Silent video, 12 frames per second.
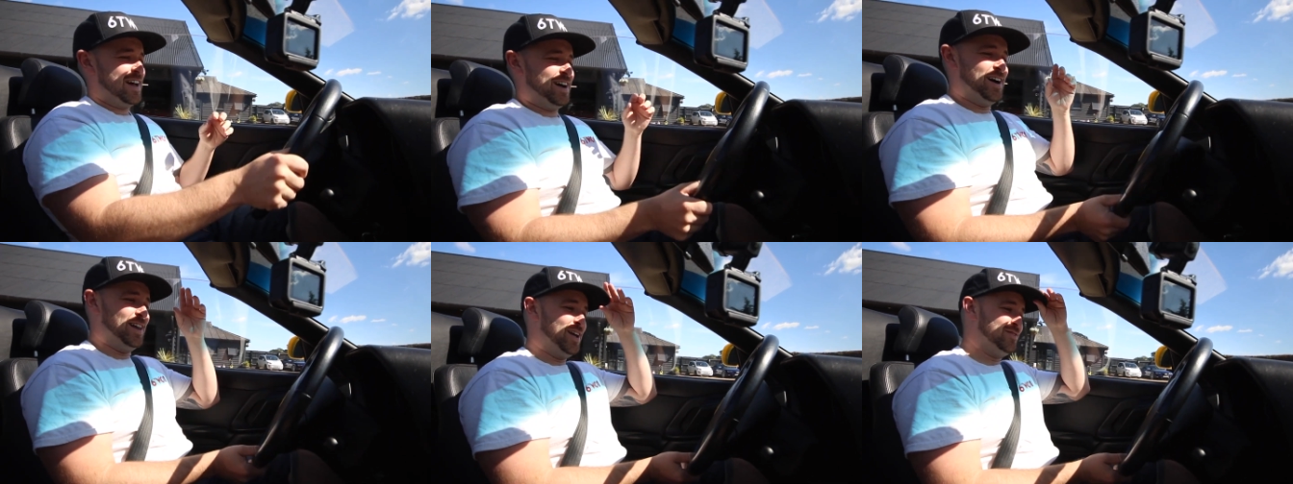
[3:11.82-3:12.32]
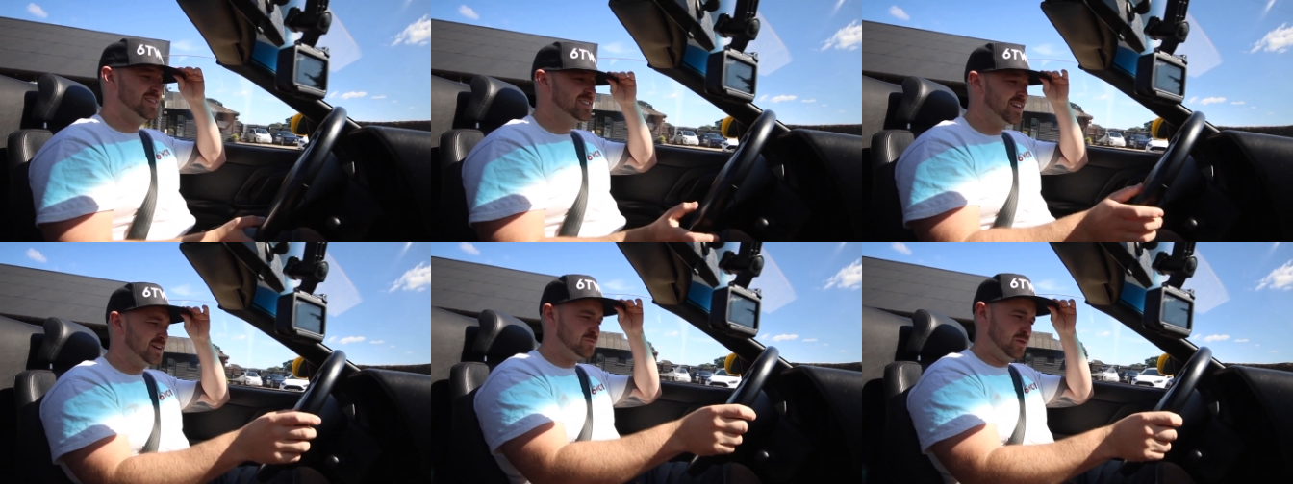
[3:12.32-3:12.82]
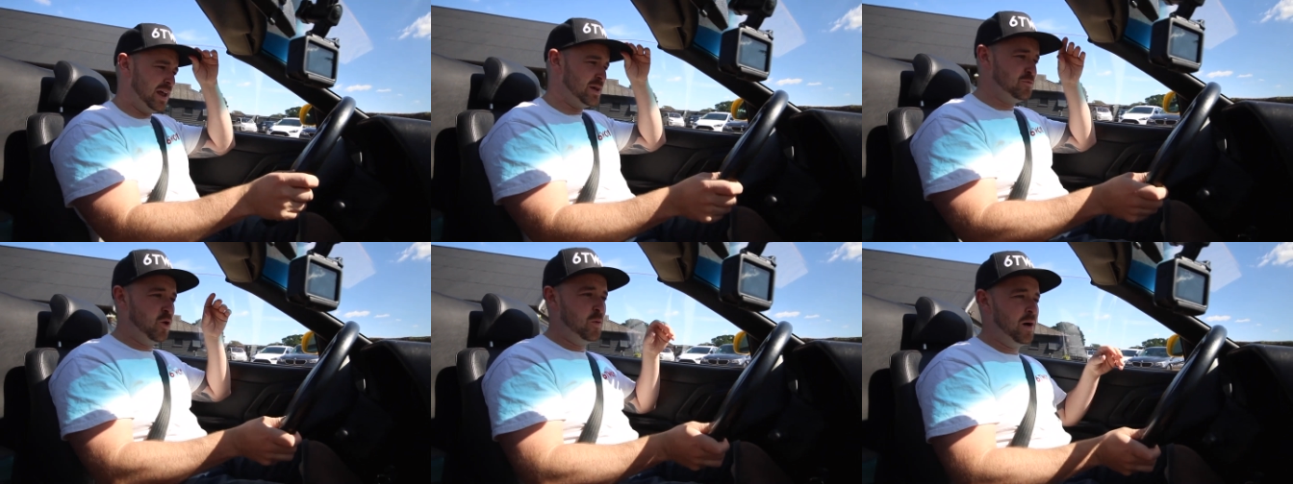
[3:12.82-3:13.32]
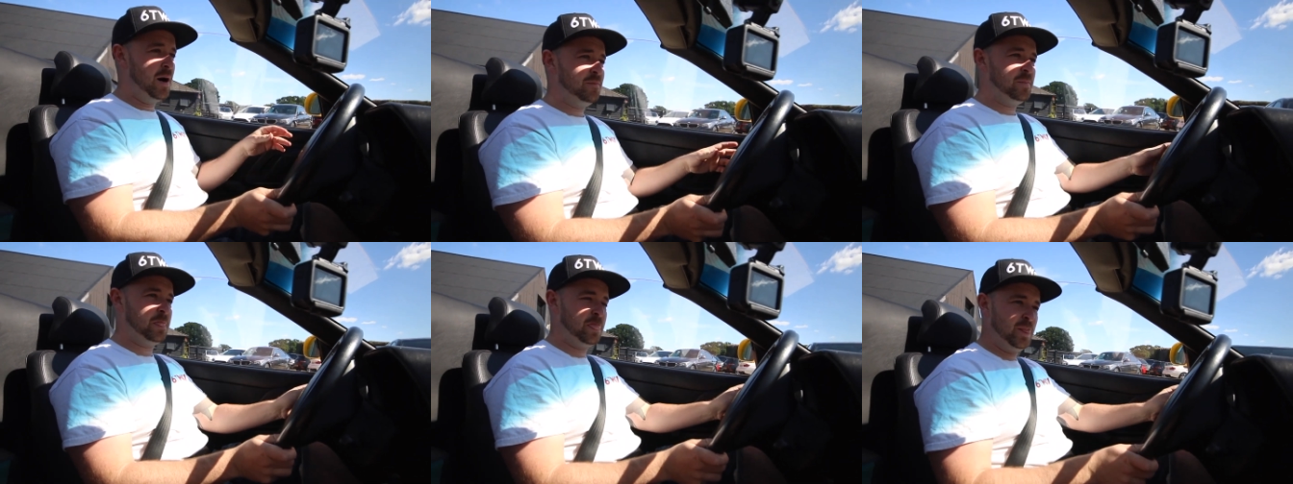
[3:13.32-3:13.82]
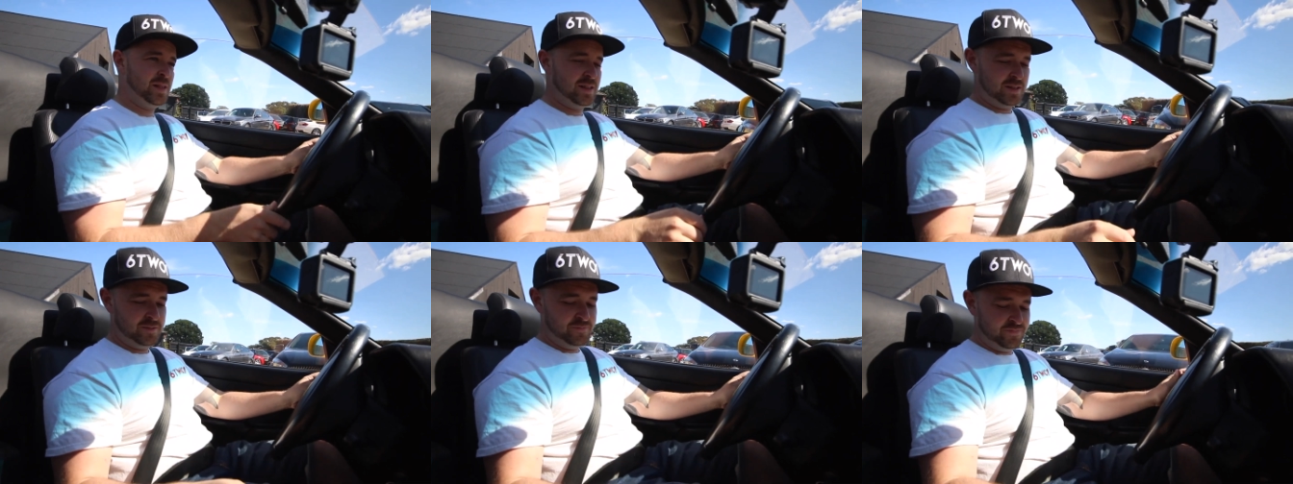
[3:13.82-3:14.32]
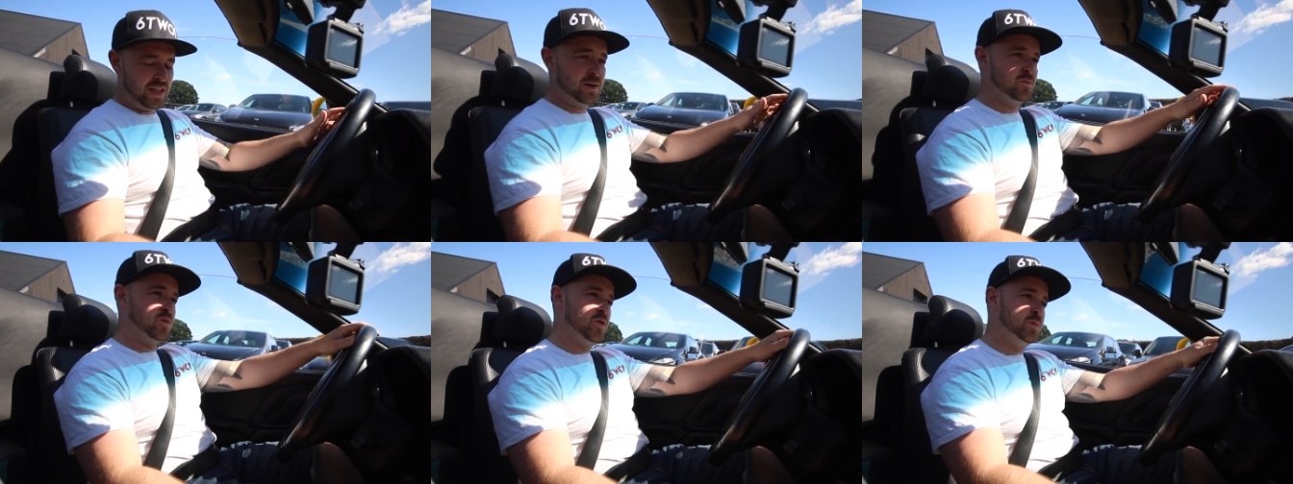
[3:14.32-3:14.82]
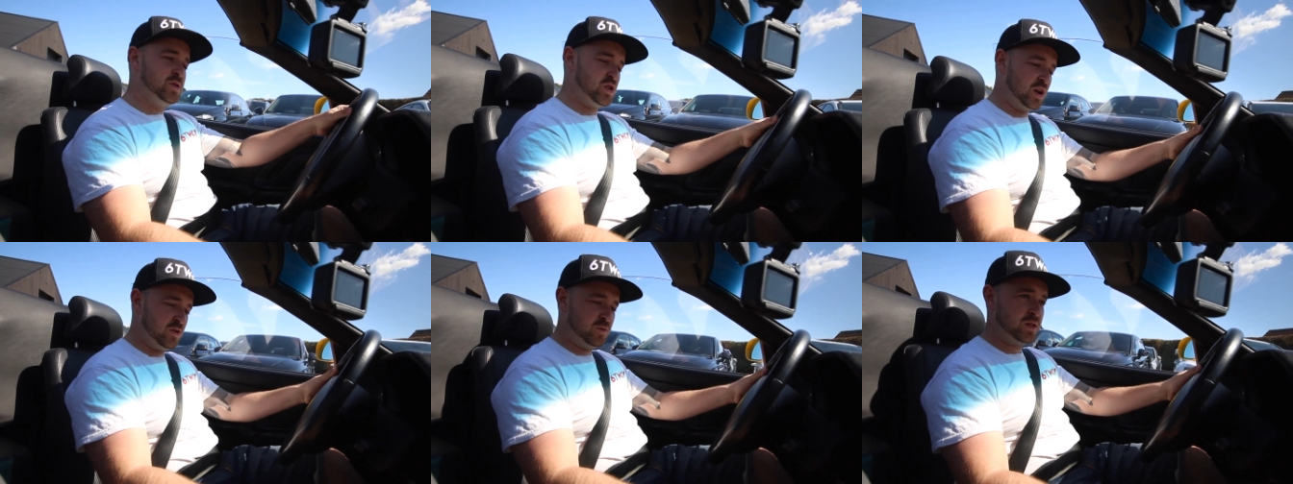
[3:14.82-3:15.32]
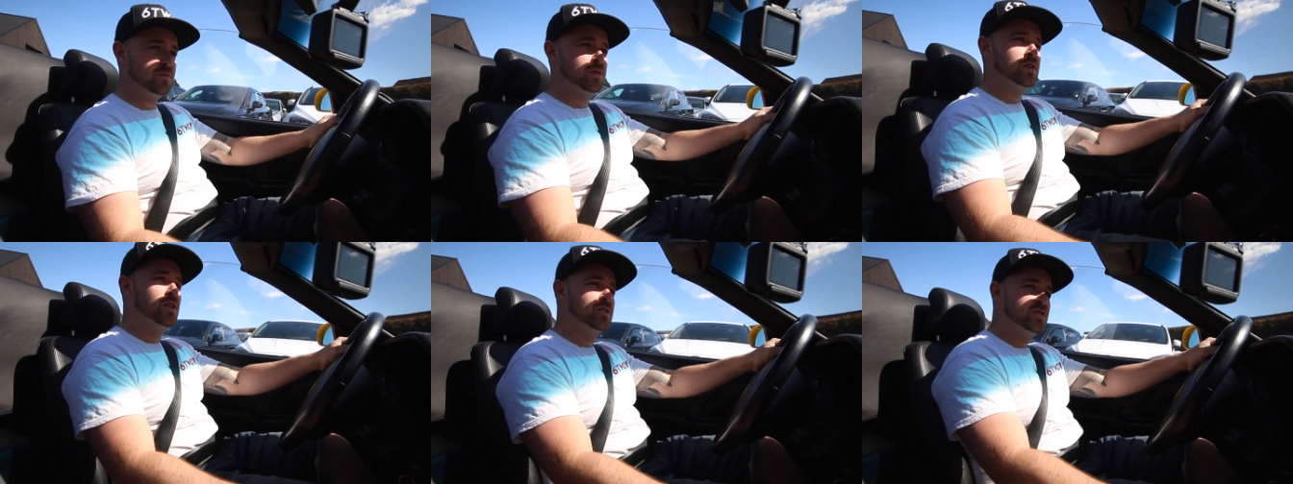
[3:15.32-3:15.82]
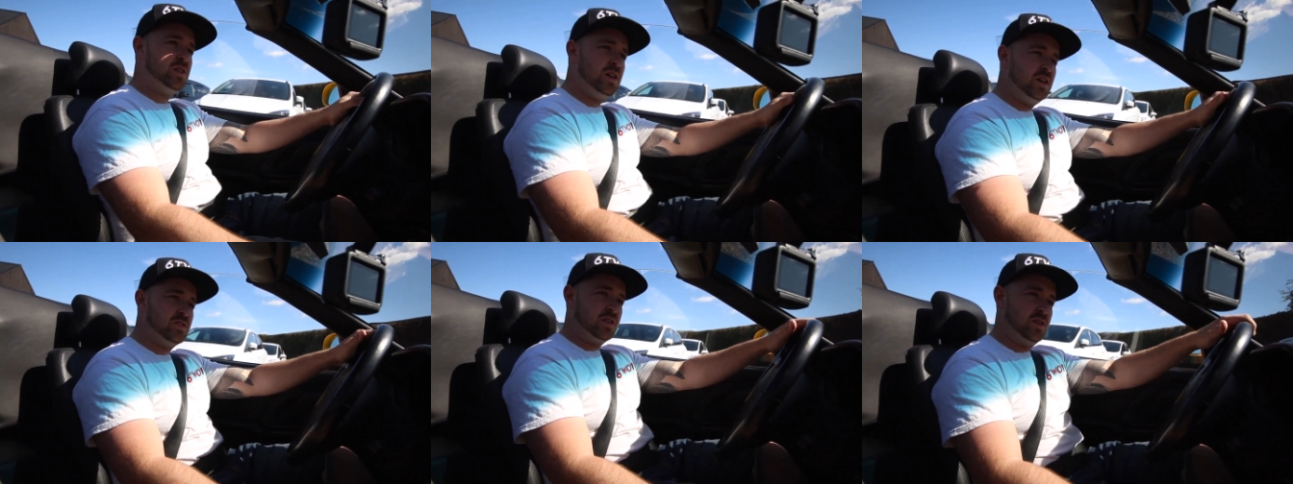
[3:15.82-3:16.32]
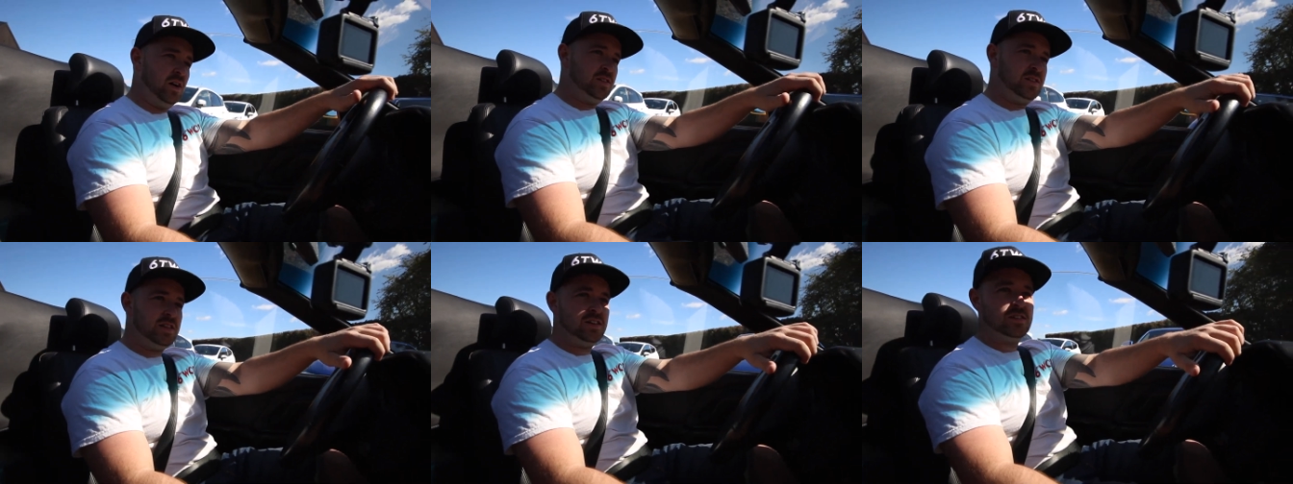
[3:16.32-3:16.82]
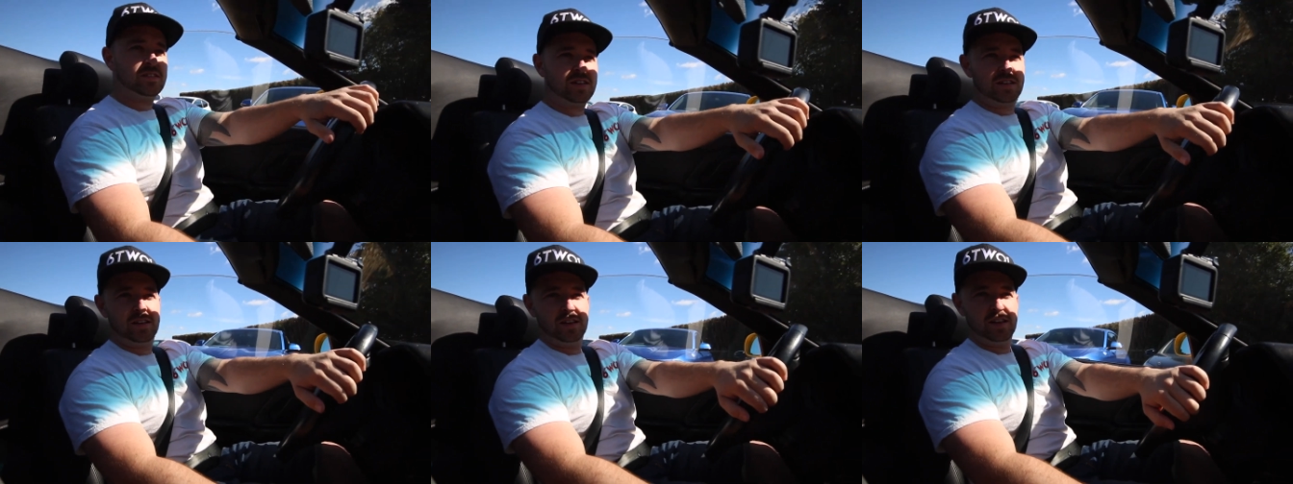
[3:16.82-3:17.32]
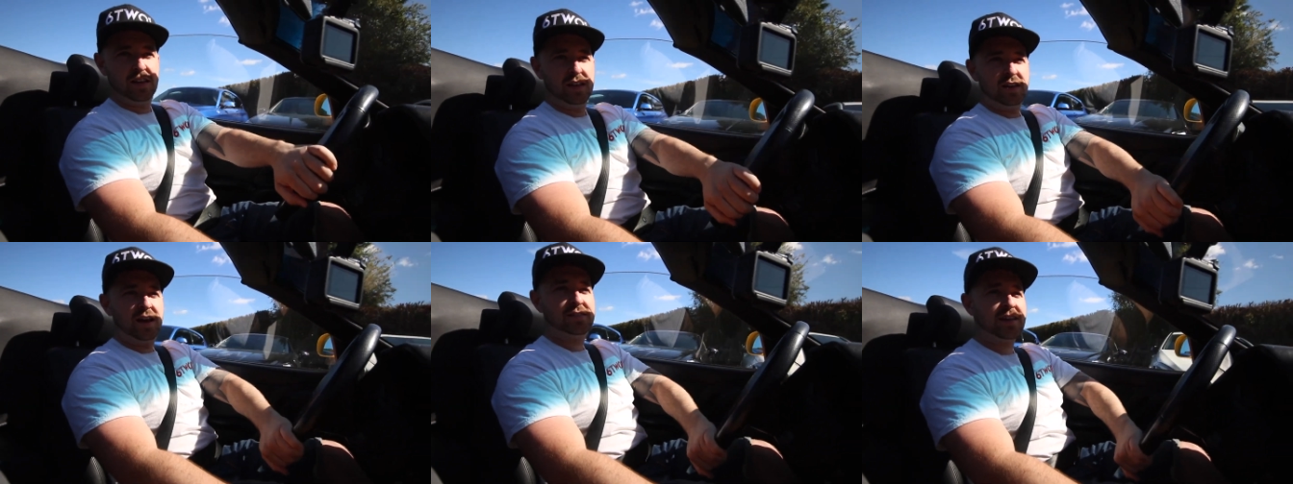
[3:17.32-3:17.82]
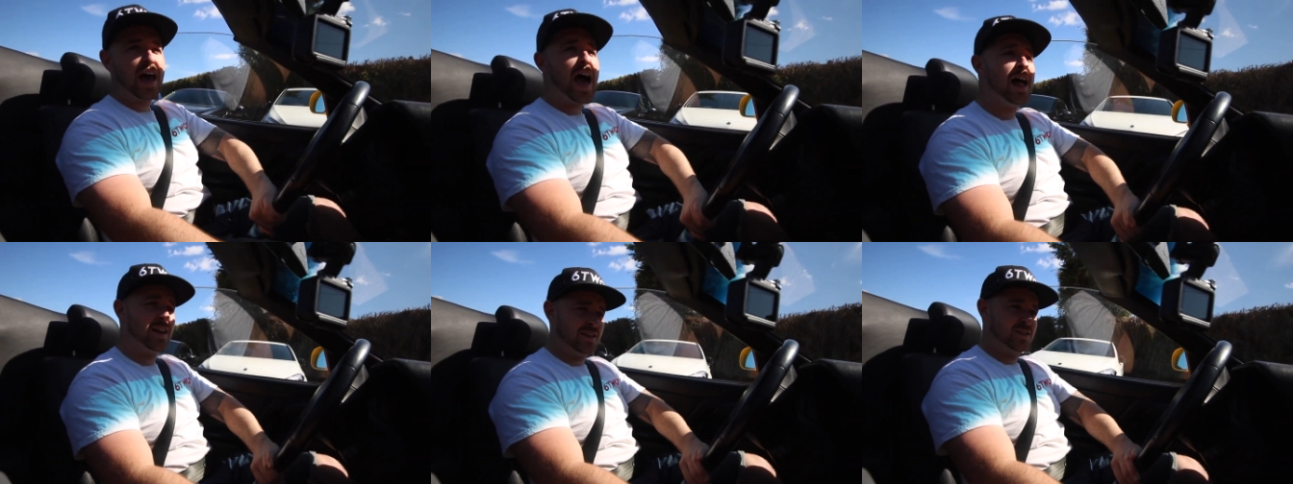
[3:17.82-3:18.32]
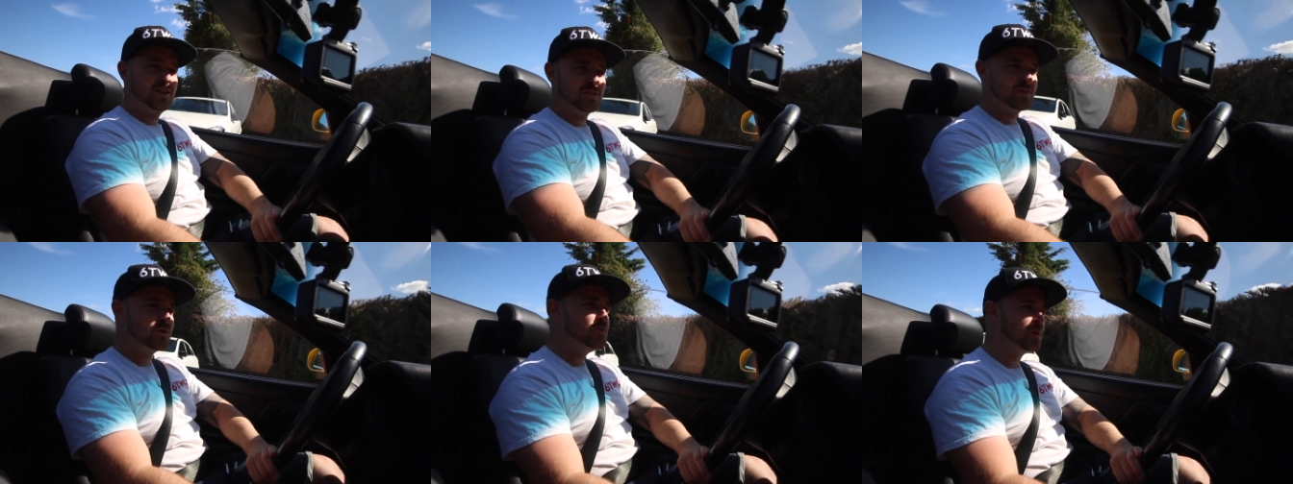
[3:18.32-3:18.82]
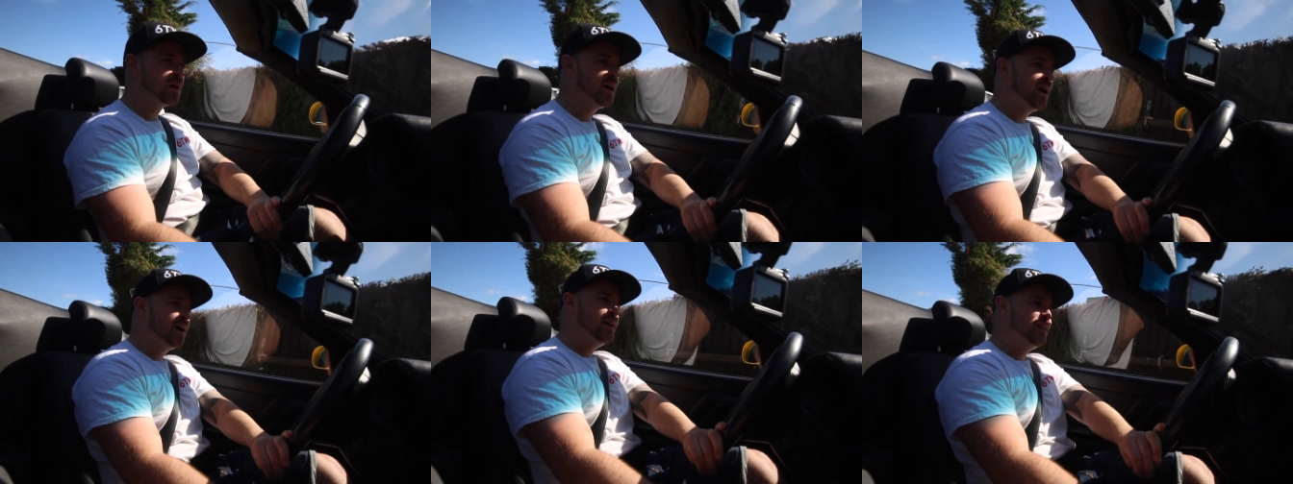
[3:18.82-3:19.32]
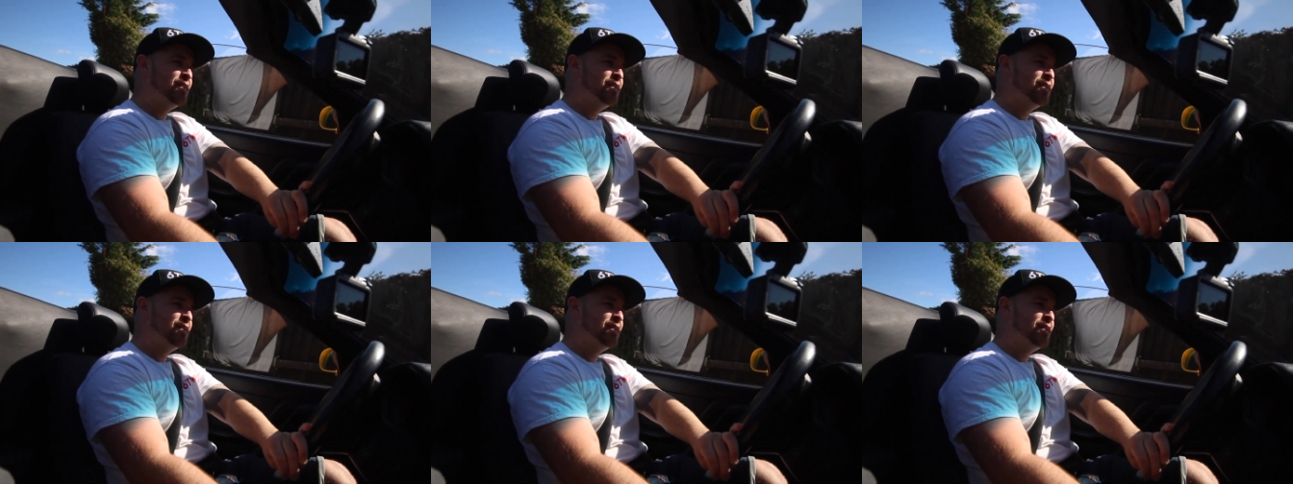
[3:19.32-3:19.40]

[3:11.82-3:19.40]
I love these cars. We'll let it warm up and we will be gentle with it because it is a 90s Italian supercar.